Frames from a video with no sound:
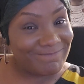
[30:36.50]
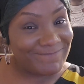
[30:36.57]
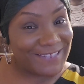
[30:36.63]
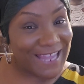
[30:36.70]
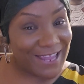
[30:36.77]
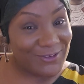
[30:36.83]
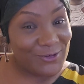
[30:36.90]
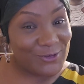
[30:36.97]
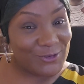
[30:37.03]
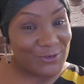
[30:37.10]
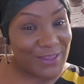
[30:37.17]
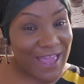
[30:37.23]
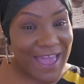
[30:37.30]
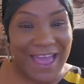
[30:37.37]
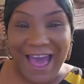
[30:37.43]
Can you do
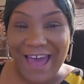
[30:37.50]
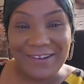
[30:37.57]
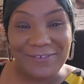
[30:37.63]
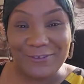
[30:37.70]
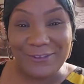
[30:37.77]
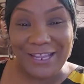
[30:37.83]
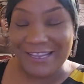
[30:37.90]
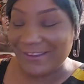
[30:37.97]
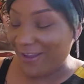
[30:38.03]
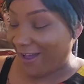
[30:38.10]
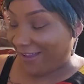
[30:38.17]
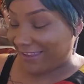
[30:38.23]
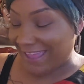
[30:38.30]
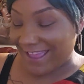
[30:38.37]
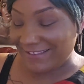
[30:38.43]
that? I don't think
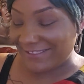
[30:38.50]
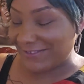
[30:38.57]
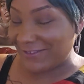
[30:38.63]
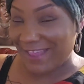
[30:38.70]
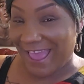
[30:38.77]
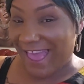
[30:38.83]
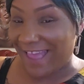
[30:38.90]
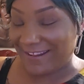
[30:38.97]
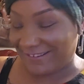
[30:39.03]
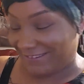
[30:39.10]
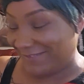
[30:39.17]
y'all can do that.